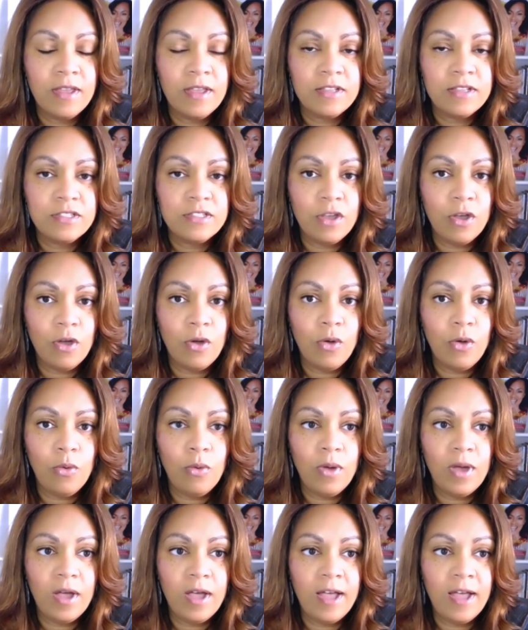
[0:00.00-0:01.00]

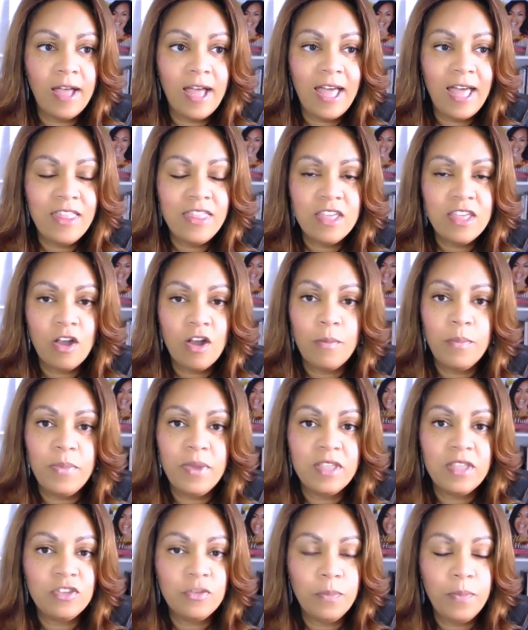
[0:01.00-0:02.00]
So uh, I think our
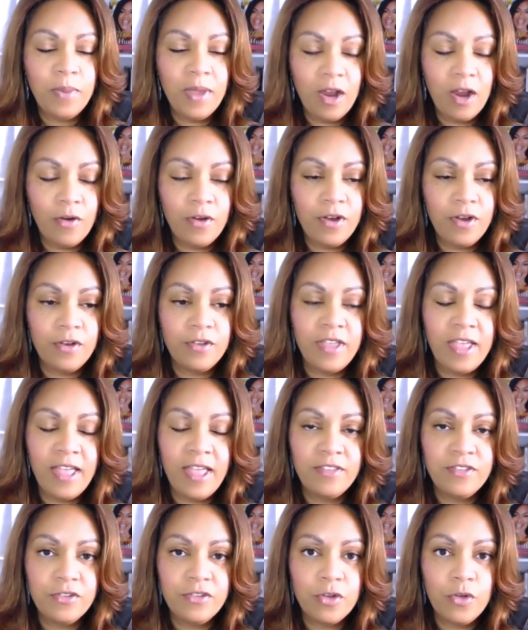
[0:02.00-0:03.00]
biggest barrier to
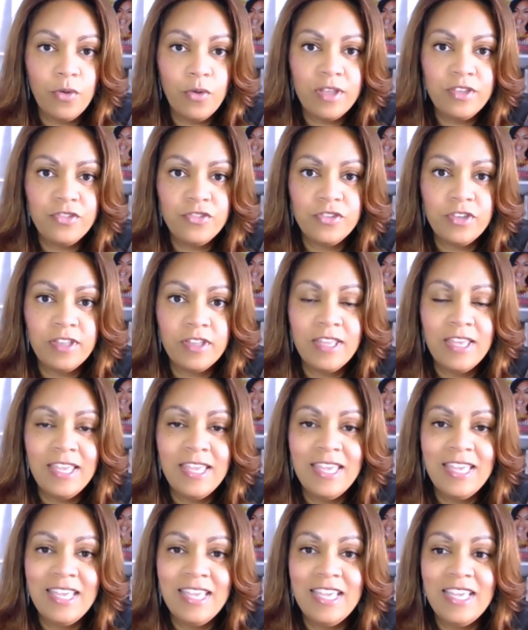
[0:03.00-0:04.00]
answer your question
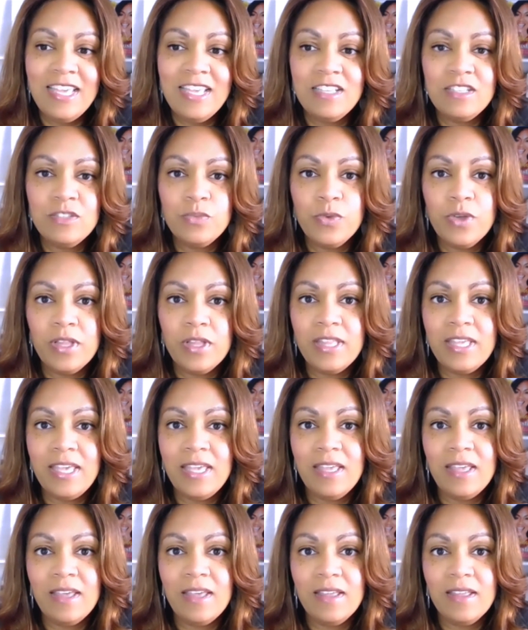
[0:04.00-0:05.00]
is
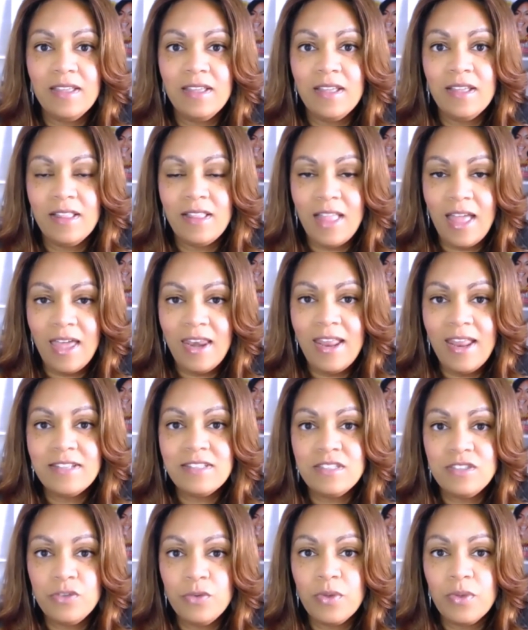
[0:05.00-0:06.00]
really a lot has
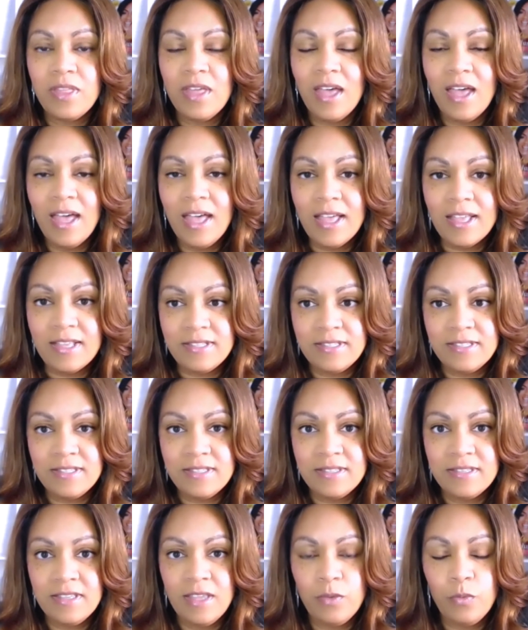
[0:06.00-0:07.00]
to do with
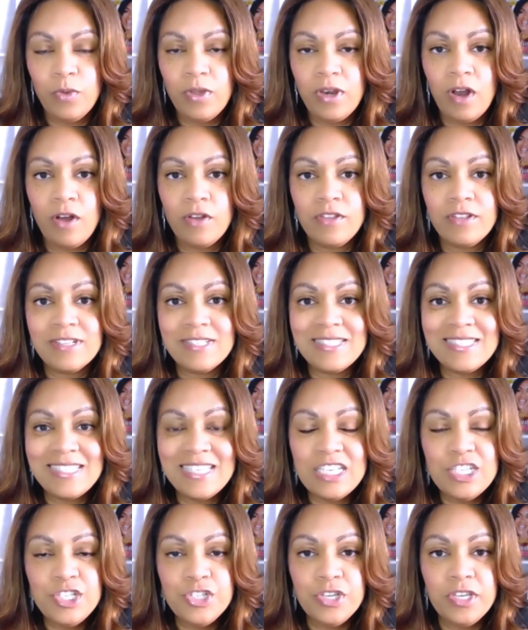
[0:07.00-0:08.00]
us and what our
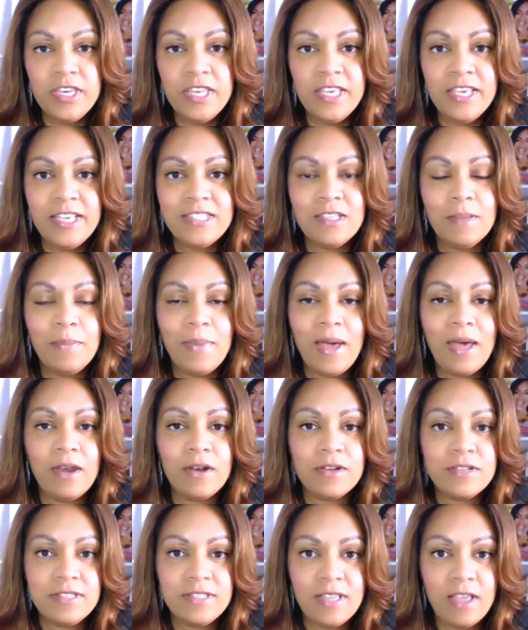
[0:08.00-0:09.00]
decision is about
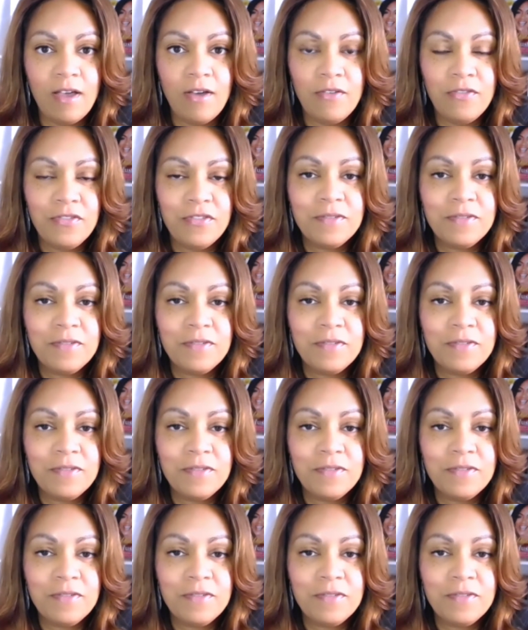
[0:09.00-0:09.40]
ourselves.